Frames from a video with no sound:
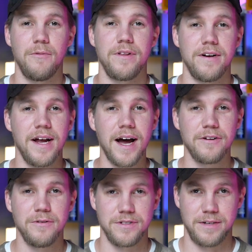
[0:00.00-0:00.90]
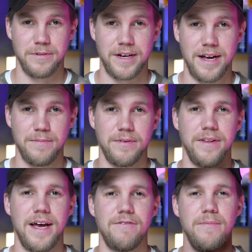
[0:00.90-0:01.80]
when they're not doing summer camp,
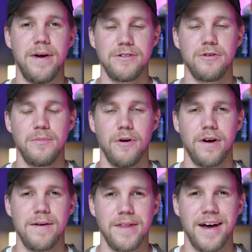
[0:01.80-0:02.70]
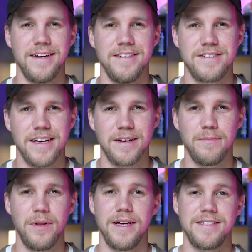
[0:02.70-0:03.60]
they have a mentor program that is taking
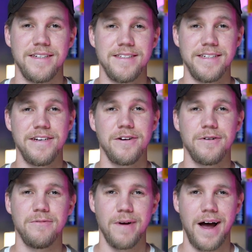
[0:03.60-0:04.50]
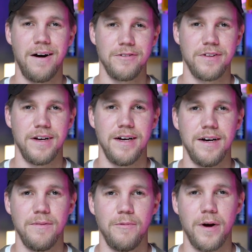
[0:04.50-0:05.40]
place year round,
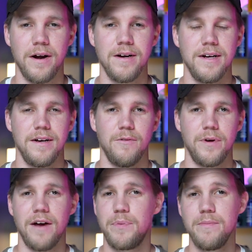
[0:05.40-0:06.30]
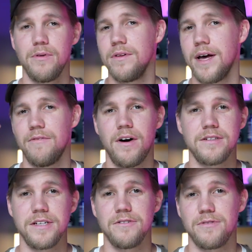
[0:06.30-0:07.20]
where we have people that
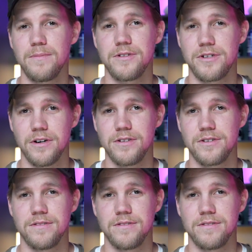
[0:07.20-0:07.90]
volunteer from the church